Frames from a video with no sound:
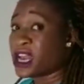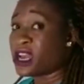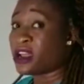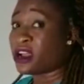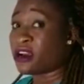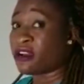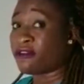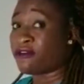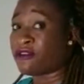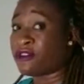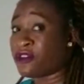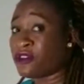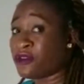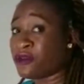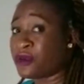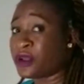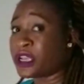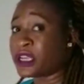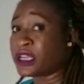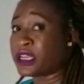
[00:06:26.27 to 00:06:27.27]
lot of
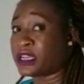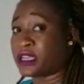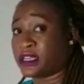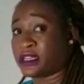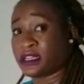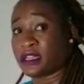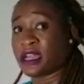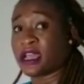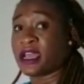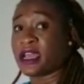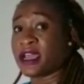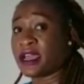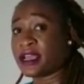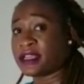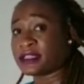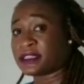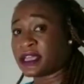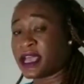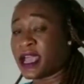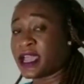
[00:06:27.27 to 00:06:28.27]
fluid in
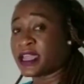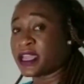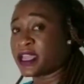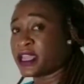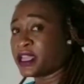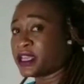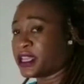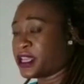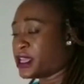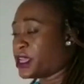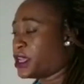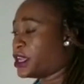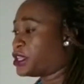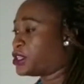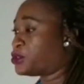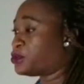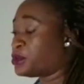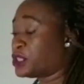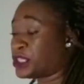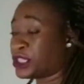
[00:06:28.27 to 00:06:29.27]

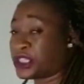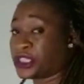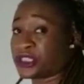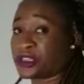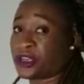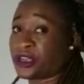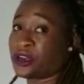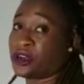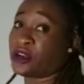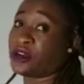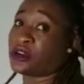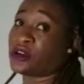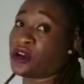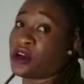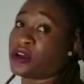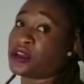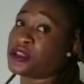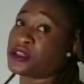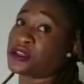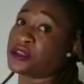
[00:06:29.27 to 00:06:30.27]
SIADH, which is going to
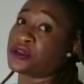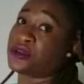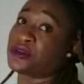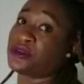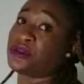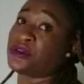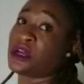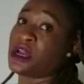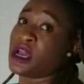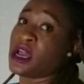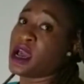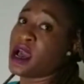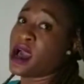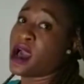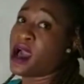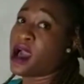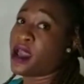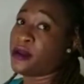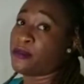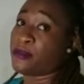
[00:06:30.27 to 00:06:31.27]
cause to
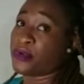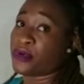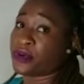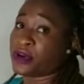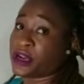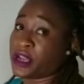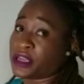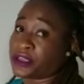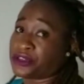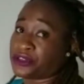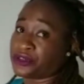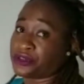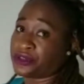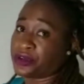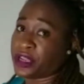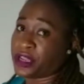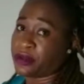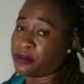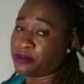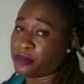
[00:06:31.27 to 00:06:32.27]

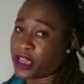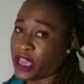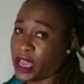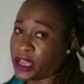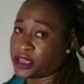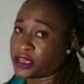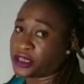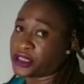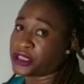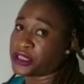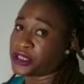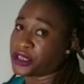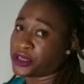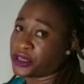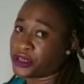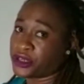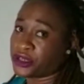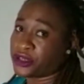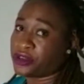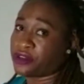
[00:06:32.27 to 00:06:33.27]
hyponatremia. Your
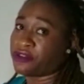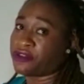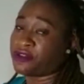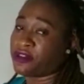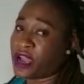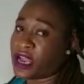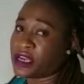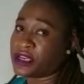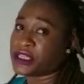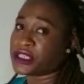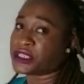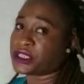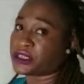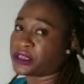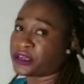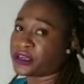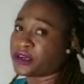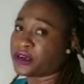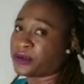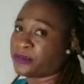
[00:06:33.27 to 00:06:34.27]
sodium values are
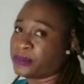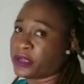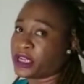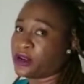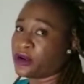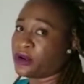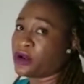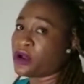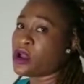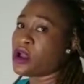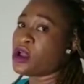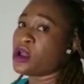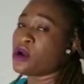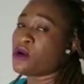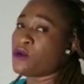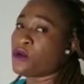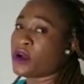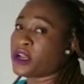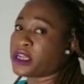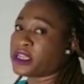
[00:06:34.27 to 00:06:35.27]
going to be low.
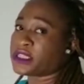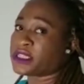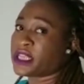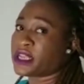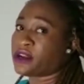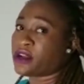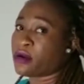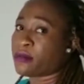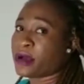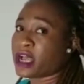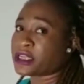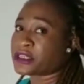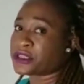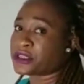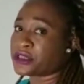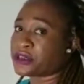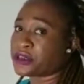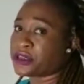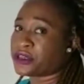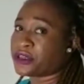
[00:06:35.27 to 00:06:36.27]
What is the normal
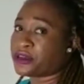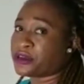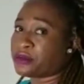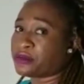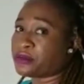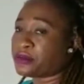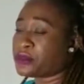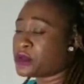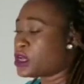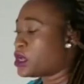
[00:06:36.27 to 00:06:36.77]
sodium?